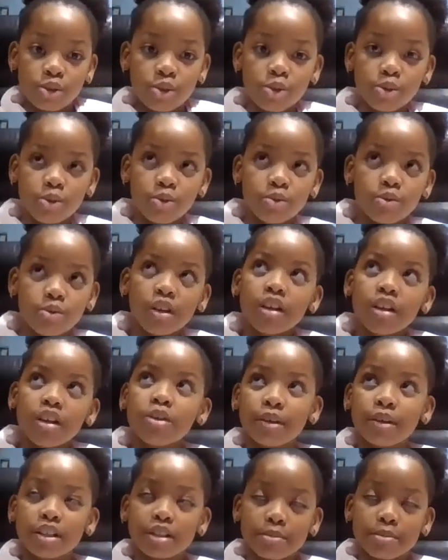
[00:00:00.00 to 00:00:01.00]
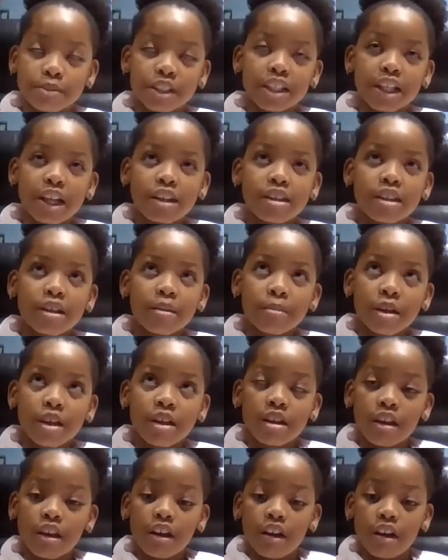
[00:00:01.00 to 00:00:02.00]
you must protect them
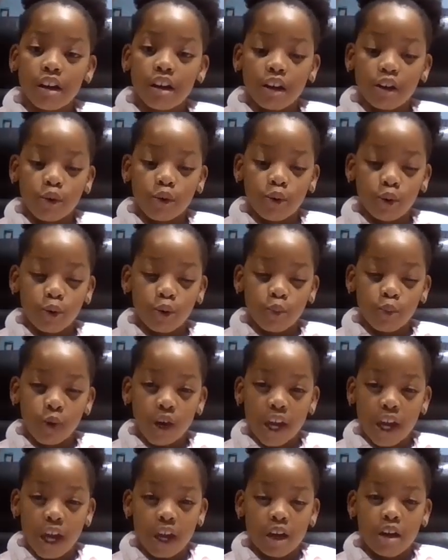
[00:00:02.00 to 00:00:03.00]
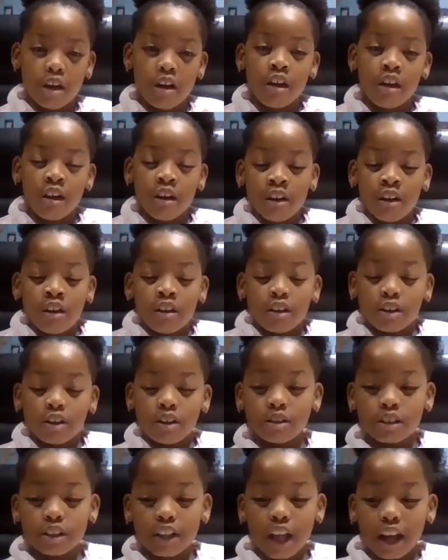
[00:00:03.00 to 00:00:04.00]
in a good way.
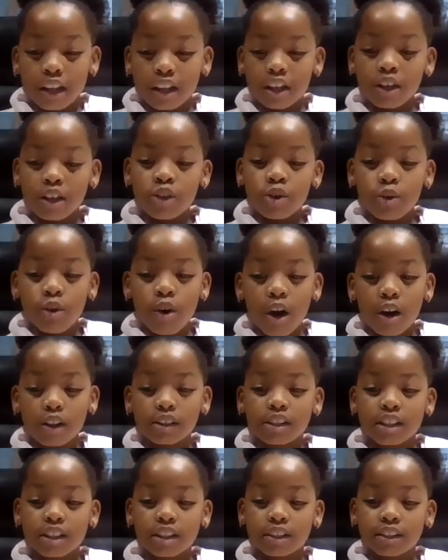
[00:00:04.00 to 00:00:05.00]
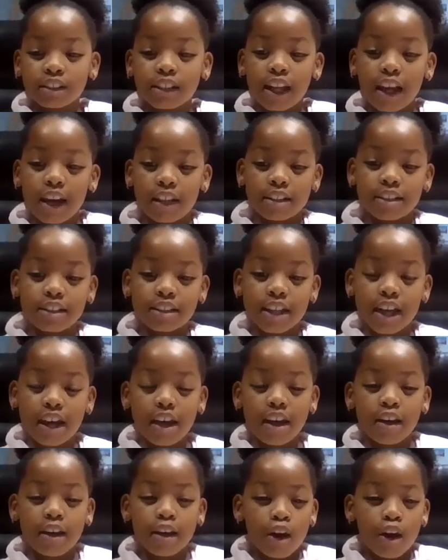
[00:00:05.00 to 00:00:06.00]
Because you can't just
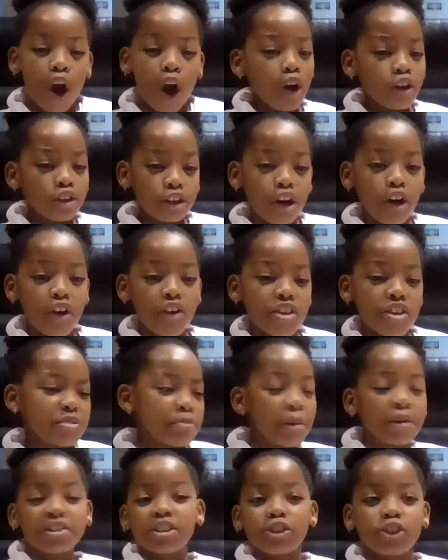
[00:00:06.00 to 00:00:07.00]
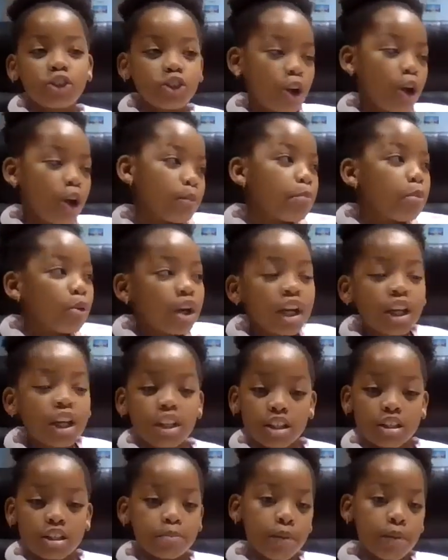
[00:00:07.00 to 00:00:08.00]
say, oh no, this person's not bullying
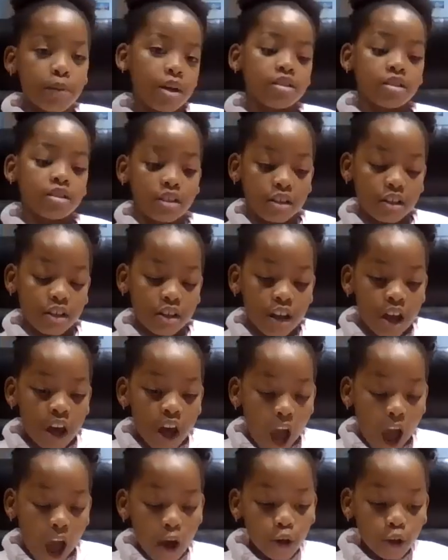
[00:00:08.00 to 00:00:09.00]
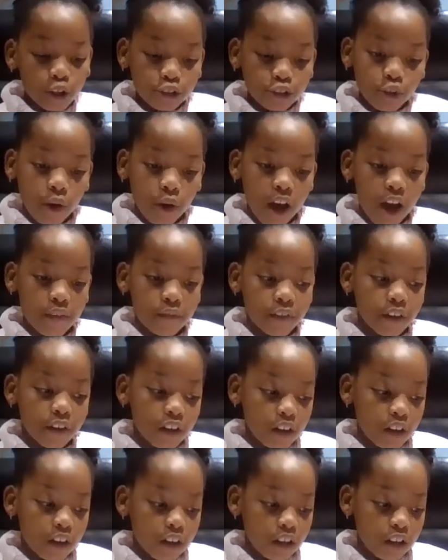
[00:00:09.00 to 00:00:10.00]
this person. I also have
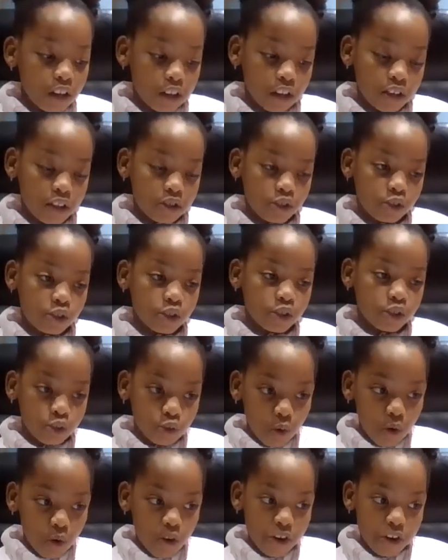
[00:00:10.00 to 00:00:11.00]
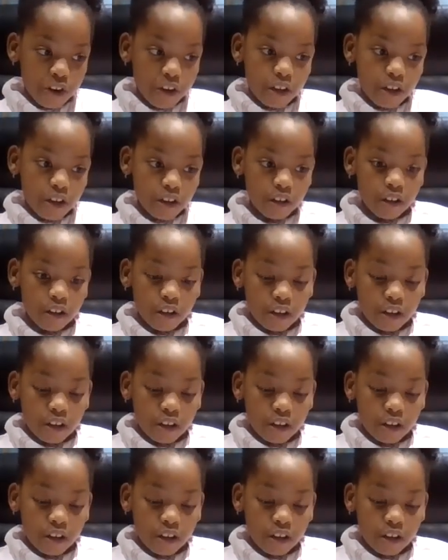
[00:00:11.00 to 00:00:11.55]
a story